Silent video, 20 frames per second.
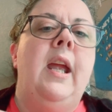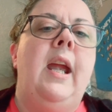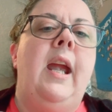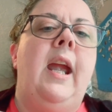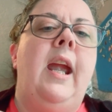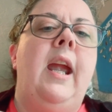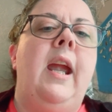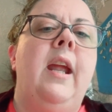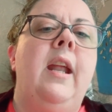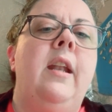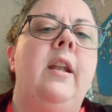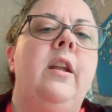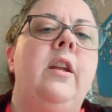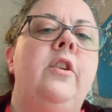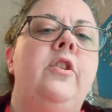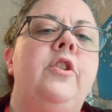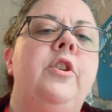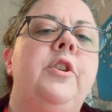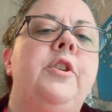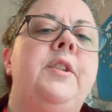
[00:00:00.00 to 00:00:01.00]
and
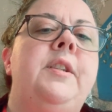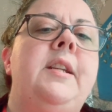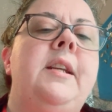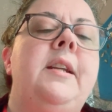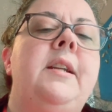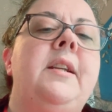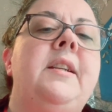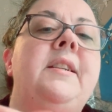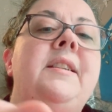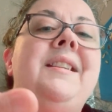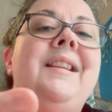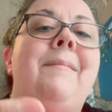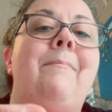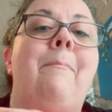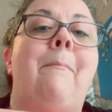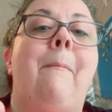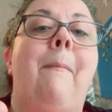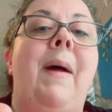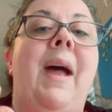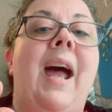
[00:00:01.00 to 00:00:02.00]
just did
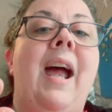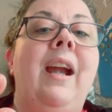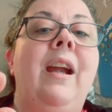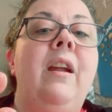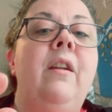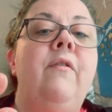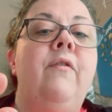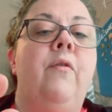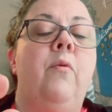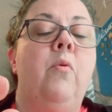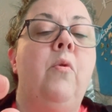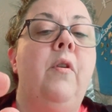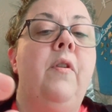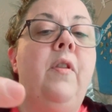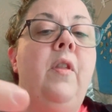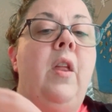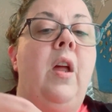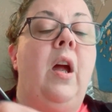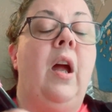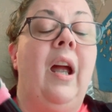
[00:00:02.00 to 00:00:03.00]
some back and
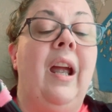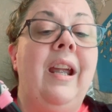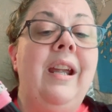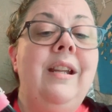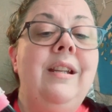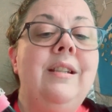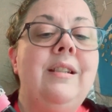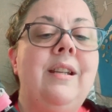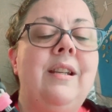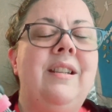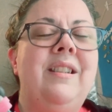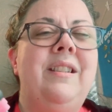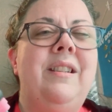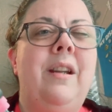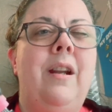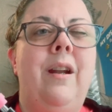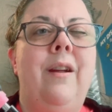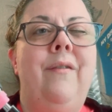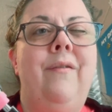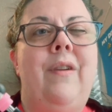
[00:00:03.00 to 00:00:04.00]
forth lines
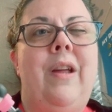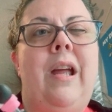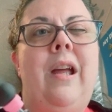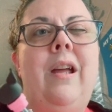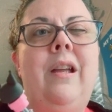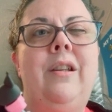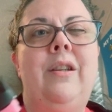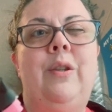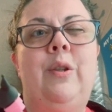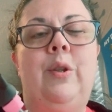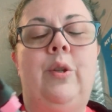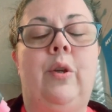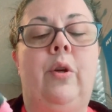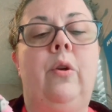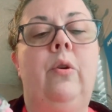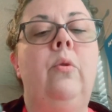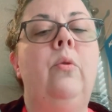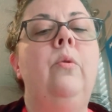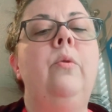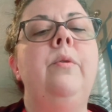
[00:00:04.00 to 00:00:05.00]
instead of
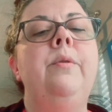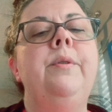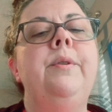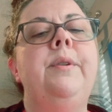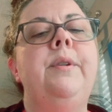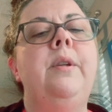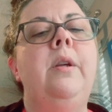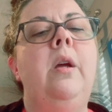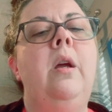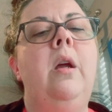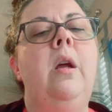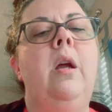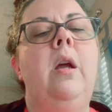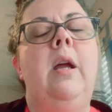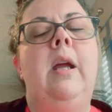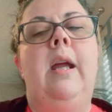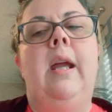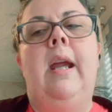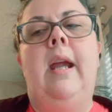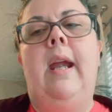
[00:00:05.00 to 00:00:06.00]
circles.
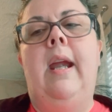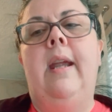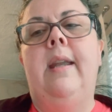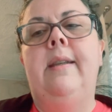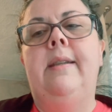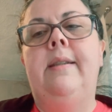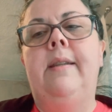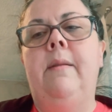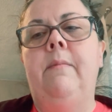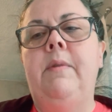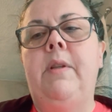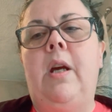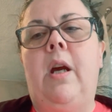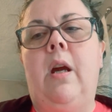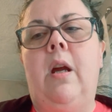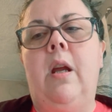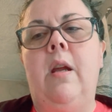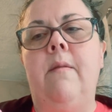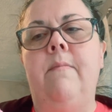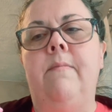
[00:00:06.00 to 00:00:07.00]
And
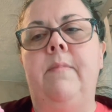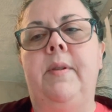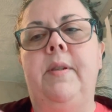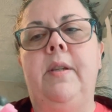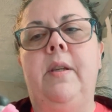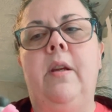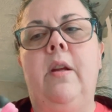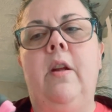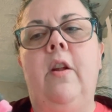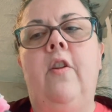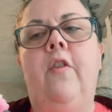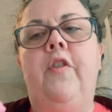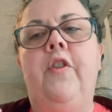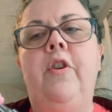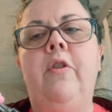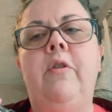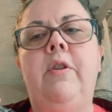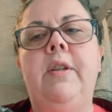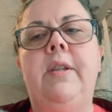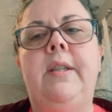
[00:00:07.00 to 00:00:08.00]
sometimes
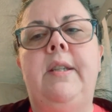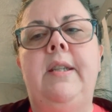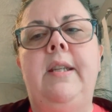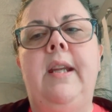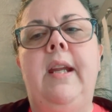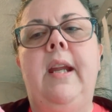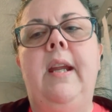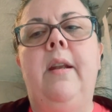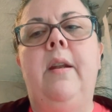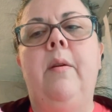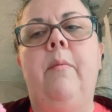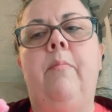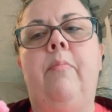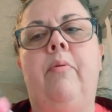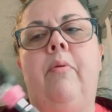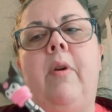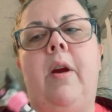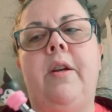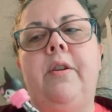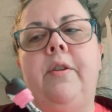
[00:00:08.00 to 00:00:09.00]
you just need
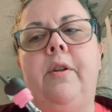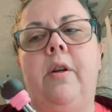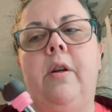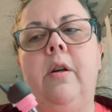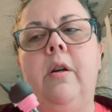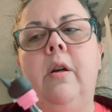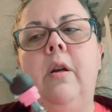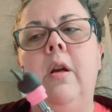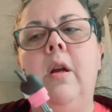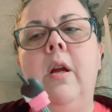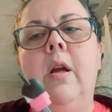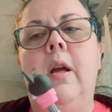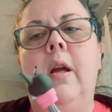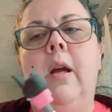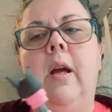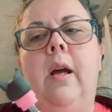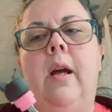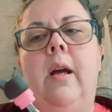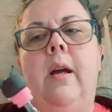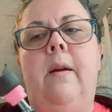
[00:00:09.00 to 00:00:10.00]
pressure.
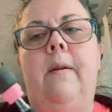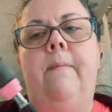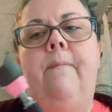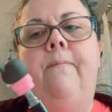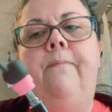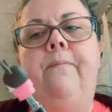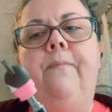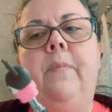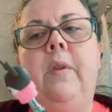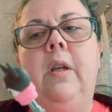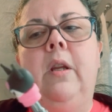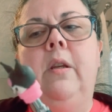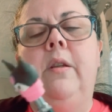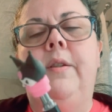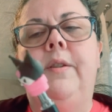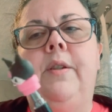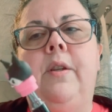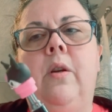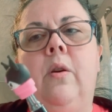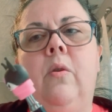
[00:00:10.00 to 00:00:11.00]

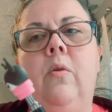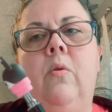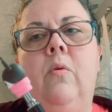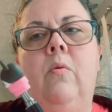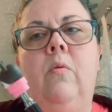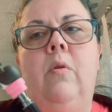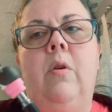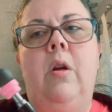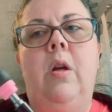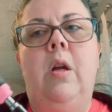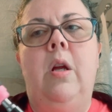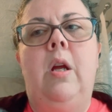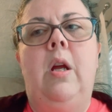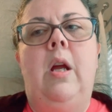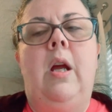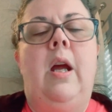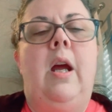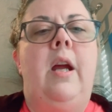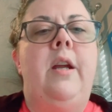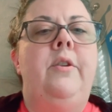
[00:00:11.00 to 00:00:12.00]
So
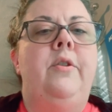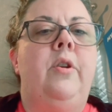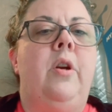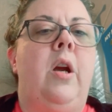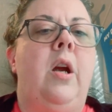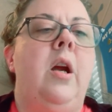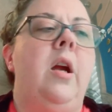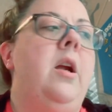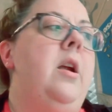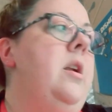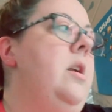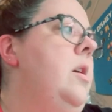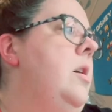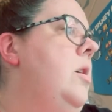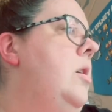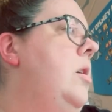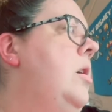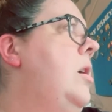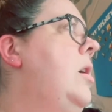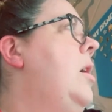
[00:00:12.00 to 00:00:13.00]
I tried
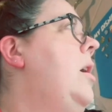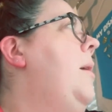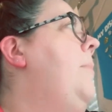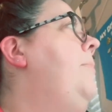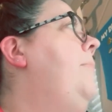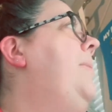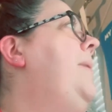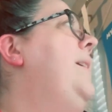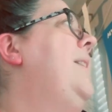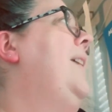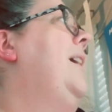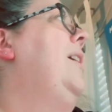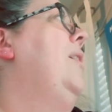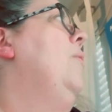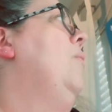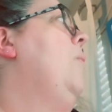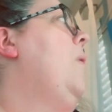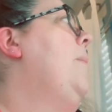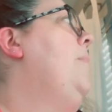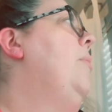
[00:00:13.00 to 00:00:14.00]
a
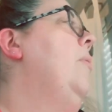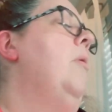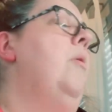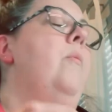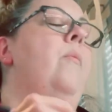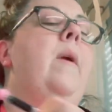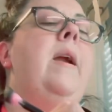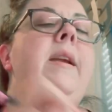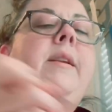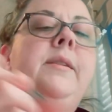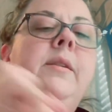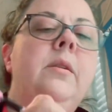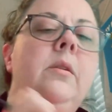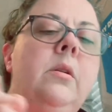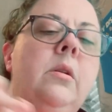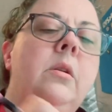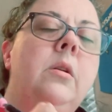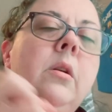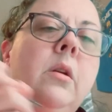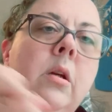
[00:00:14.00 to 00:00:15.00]
rubber
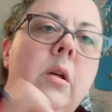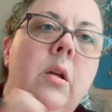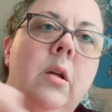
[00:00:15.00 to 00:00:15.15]
eraser,